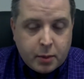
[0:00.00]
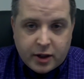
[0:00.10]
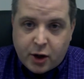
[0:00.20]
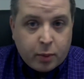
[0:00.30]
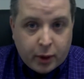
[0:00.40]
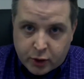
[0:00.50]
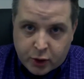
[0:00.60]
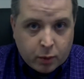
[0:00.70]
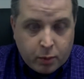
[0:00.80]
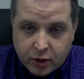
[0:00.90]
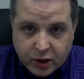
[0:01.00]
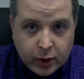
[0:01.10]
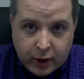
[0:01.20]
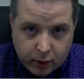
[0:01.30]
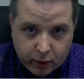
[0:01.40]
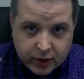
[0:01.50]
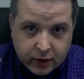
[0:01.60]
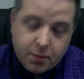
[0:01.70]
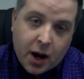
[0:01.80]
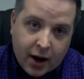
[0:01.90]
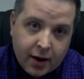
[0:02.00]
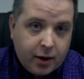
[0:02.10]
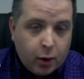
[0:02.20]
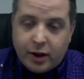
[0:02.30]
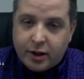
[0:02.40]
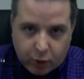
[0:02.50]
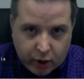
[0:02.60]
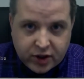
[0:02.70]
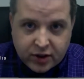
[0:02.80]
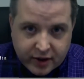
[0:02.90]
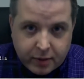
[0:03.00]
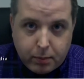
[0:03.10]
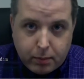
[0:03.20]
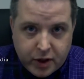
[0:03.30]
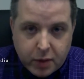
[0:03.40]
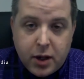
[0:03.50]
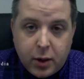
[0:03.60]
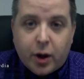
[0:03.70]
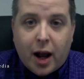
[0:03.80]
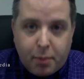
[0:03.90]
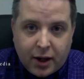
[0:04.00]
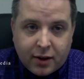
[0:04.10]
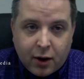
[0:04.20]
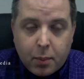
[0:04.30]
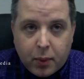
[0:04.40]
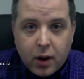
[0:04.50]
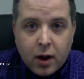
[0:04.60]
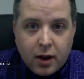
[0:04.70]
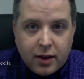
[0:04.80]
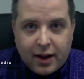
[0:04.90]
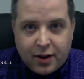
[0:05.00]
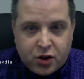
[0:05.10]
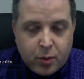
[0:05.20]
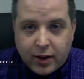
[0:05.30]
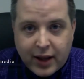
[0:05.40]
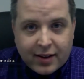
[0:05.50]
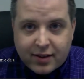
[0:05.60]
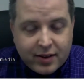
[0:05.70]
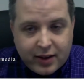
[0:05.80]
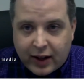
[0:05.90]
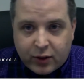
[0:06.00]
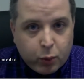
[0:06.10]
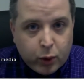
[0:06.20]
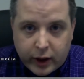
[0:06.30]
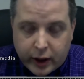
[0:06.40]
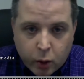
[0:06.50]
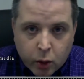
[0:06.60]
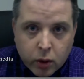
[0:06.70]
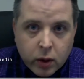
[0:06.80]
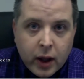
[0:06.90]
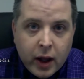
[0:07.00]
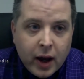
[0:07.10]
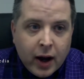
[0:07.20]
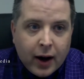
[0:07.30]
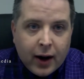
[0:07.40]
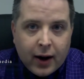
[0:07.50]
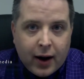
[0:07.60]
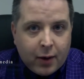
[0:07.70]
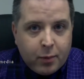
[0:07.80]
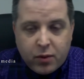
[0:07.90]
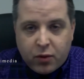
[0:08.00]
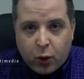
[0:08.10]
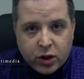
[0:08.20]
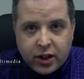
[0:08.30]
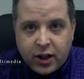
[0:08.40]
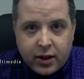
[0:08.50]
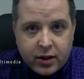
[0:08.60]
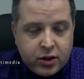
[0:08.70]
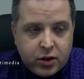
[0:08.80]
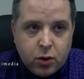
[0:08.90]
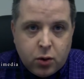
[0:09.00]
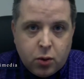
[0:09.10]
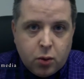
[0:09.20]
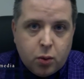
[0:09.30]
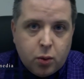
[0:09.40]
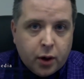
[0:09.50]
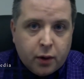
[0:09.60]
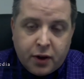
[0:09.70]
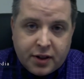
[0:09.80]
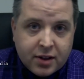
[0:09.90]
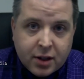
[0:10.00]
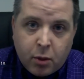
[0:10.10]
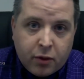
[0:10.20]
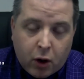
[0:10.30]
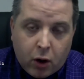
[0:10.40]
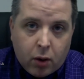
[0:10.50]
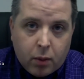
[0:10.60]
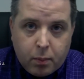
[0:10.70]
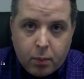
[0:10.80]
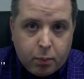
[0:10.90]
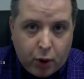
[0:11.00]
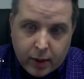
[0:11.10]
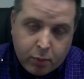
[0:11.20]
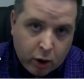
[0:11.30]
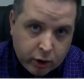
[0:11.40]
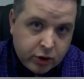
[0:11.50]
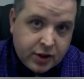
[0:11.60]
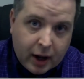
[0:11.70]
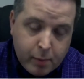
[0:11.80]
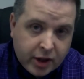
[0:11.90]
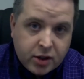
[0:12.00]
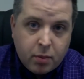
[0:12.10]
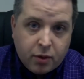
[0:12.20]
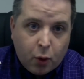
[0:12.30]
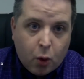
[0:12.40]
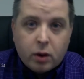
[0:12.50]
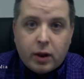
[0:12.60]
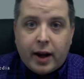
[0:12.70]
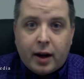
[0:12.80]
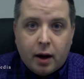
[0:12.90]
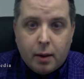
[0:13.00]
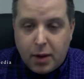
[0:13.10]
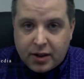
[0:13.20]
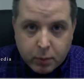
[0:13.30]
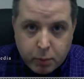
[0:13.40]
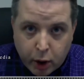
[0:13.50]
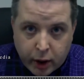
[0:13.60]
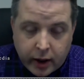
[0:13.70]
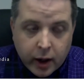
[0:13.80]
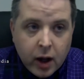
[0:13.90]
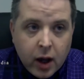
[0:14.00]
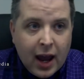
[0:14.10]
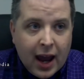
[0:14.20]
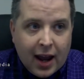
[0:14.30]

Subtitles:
some guitar players who were personal heroes of mine, inspirations to me when I picked up the instrument, that's really cool. I've been fortunate to visit some of our brand partners that I mentioned before, like Mesa Boogie,